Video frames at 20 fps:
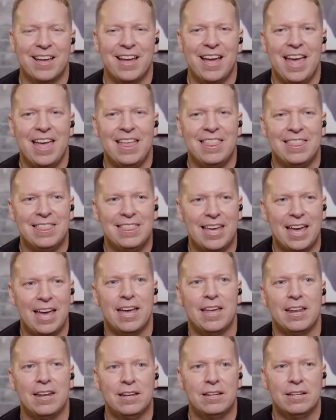And
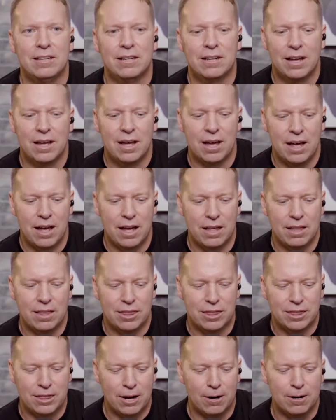then
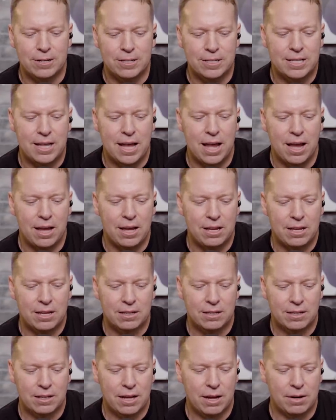Thursday,
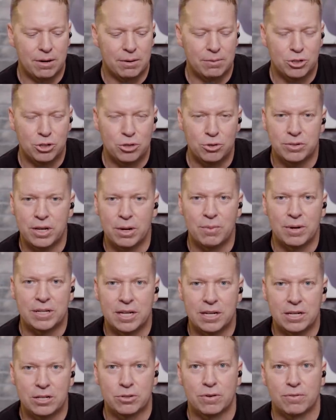I'll never Tuesday, Wednesday
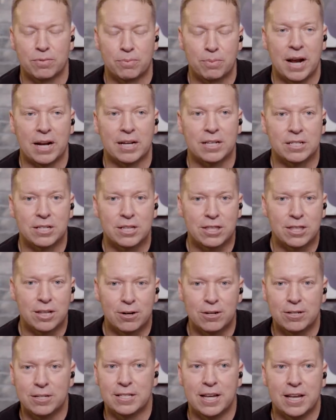didn't show up for practice.
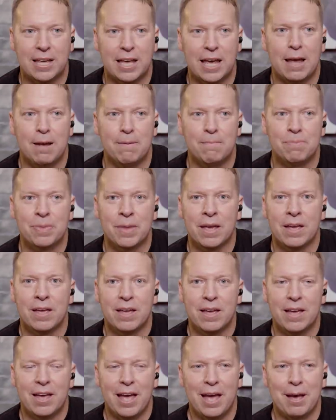Thursday came,
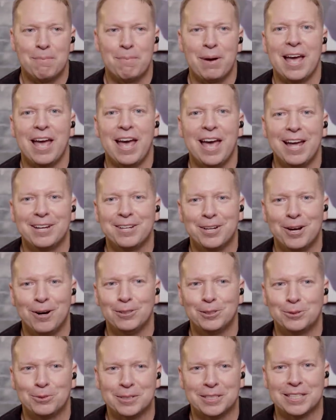and my head
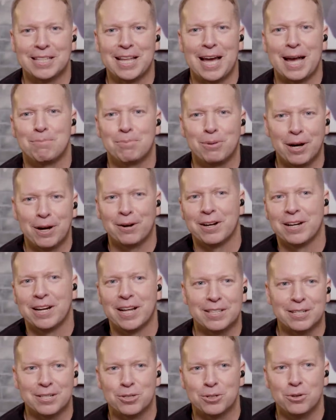coach was the librarian at
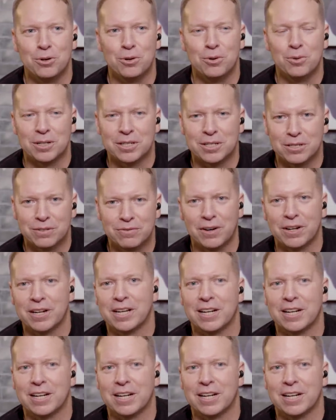the school, which is funny in